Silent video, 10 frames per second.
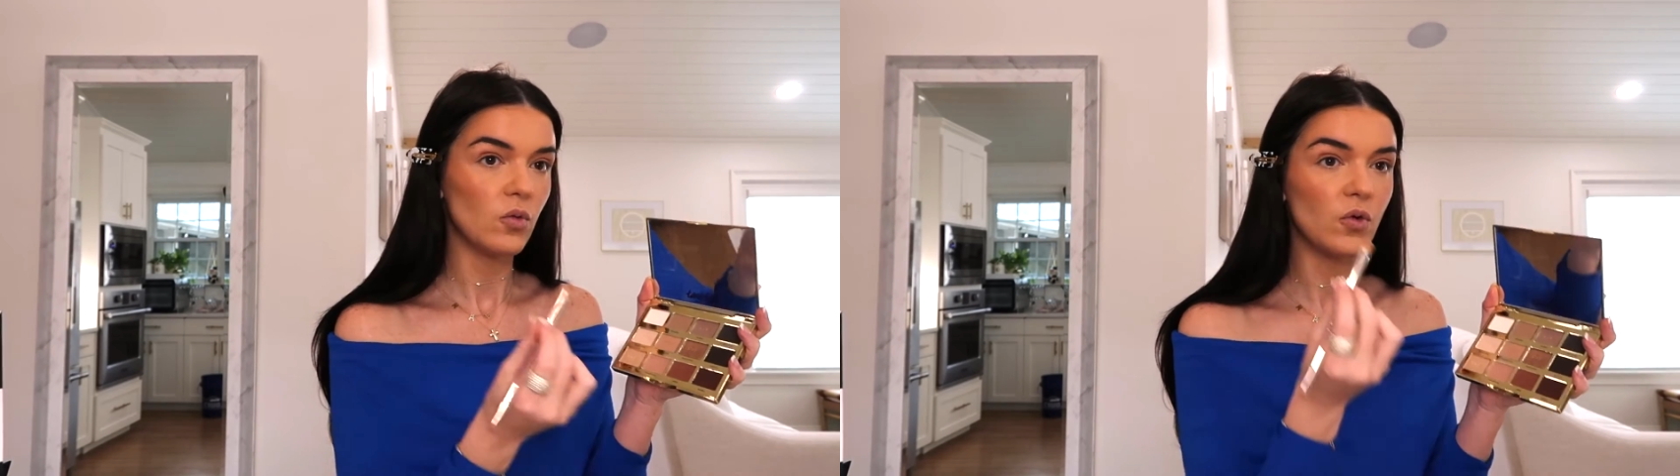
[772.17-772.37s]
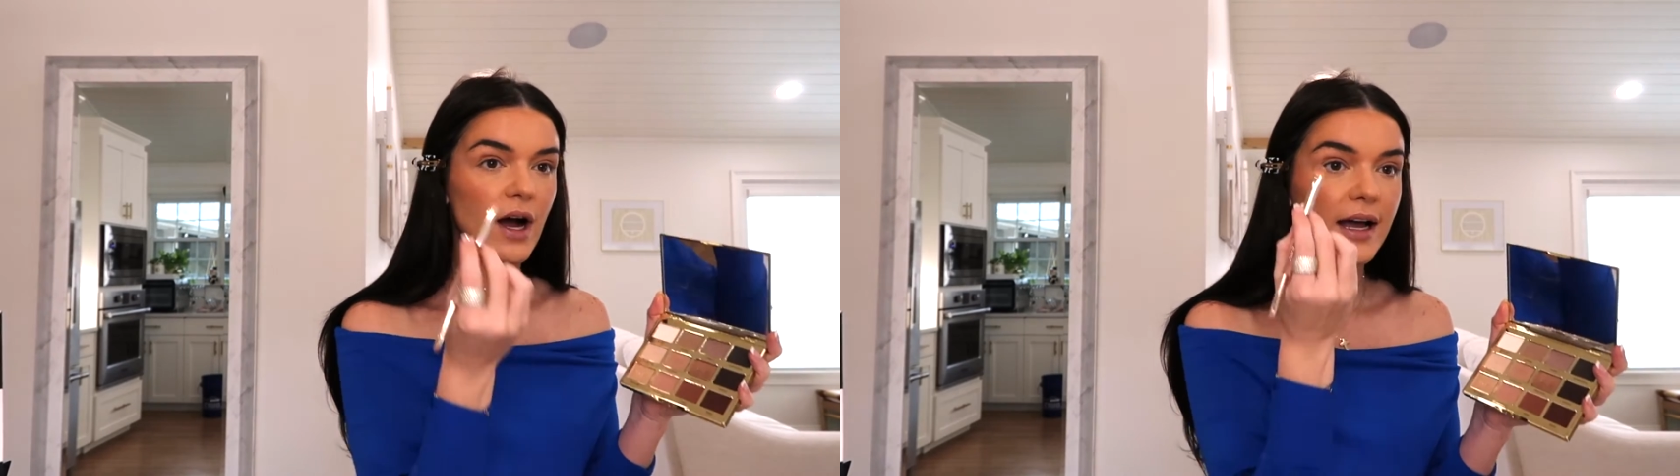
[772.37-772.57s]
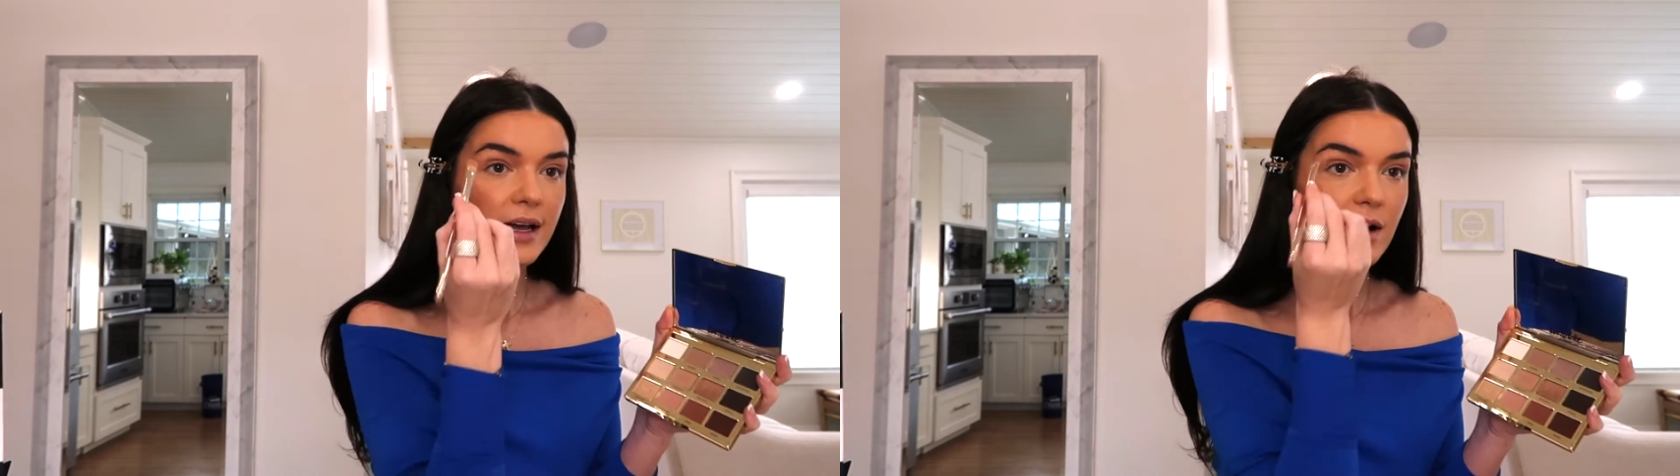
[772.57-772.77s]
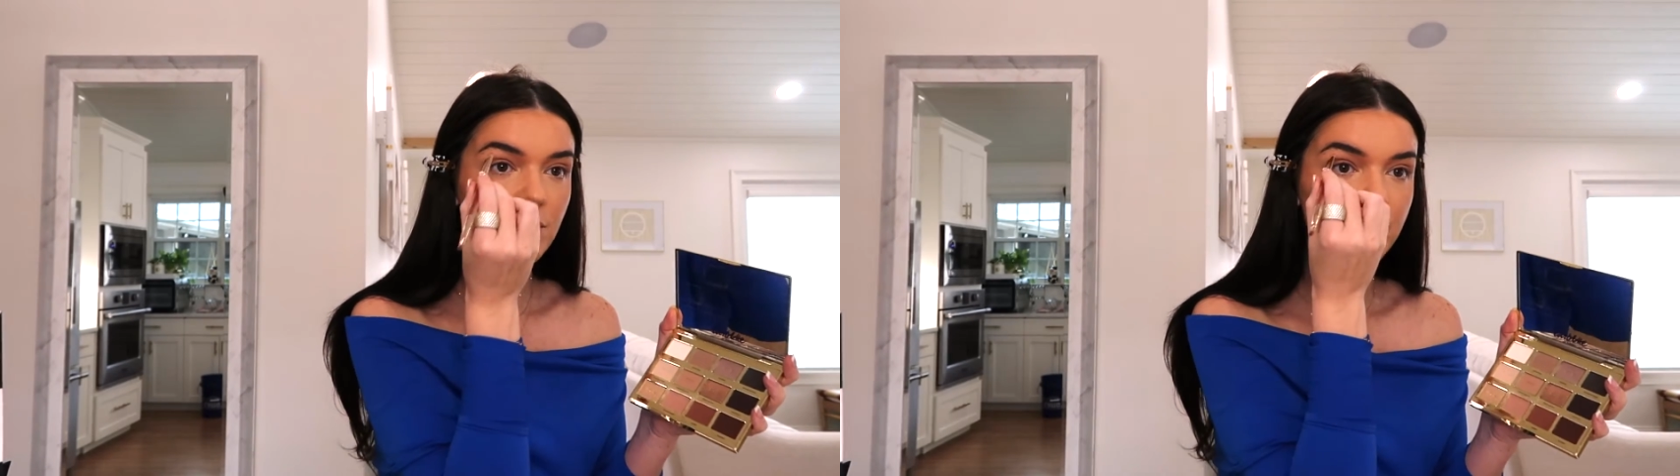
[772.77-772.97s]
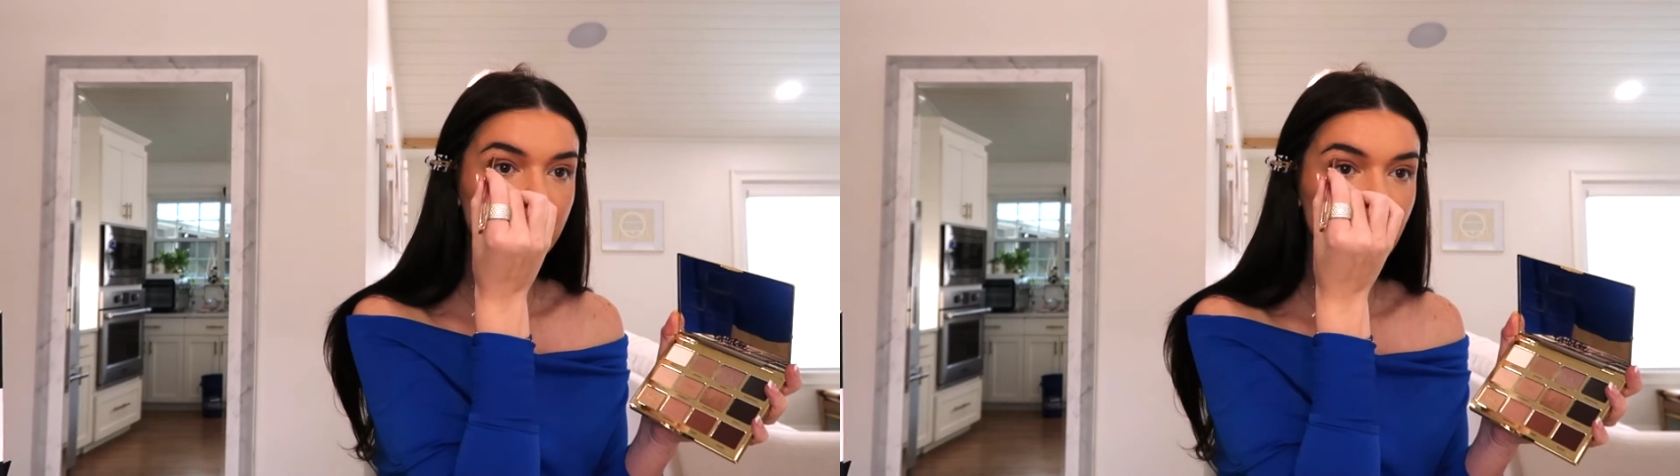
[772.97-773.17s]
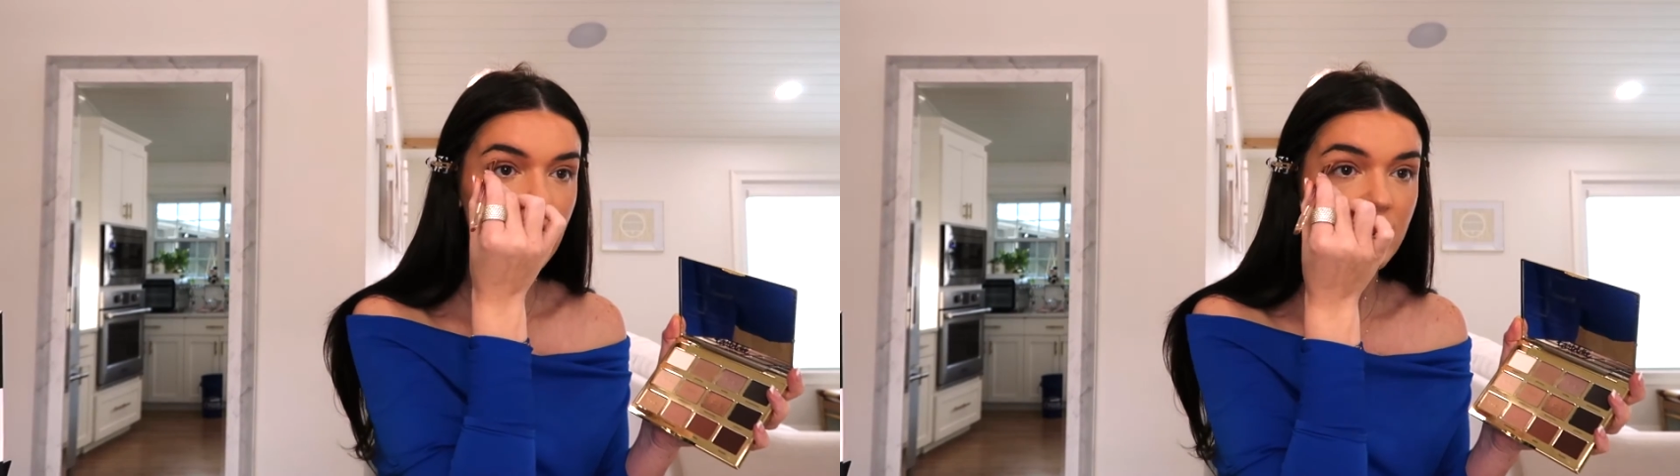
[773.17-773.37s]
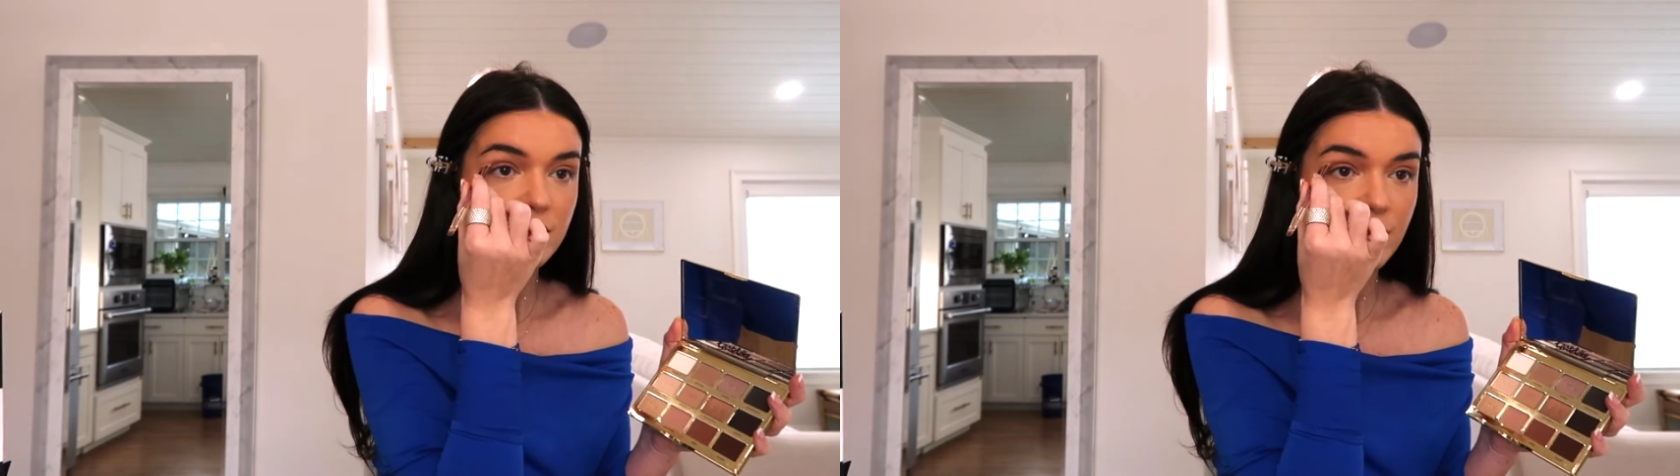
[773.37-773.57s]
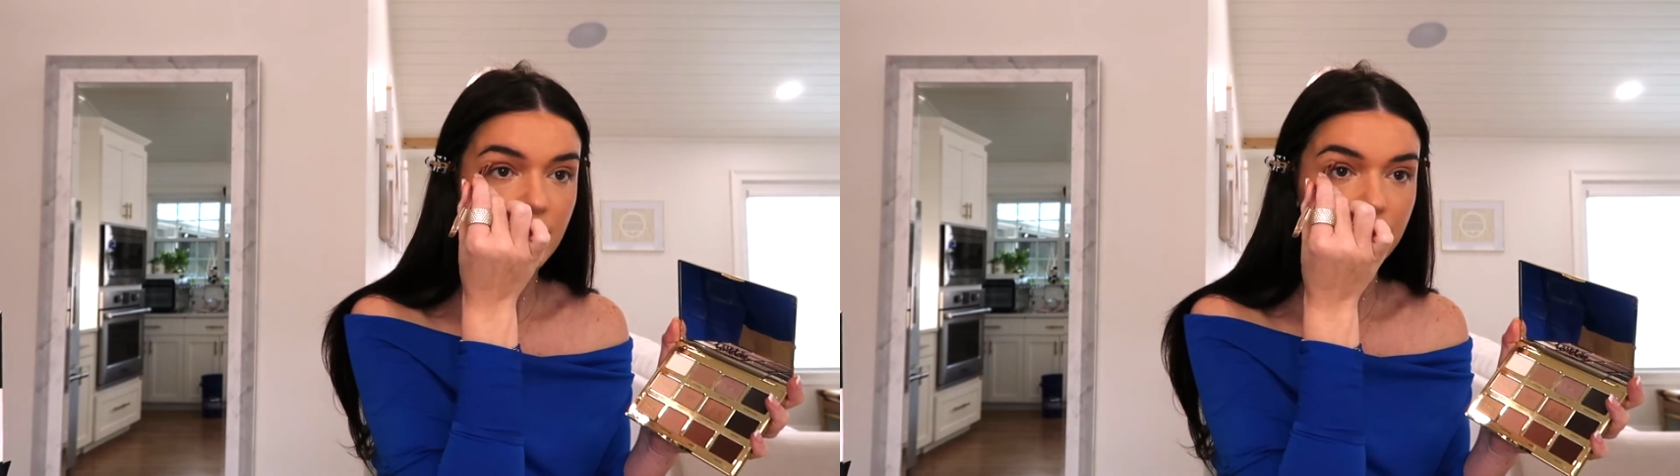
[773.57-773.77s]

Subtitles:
right above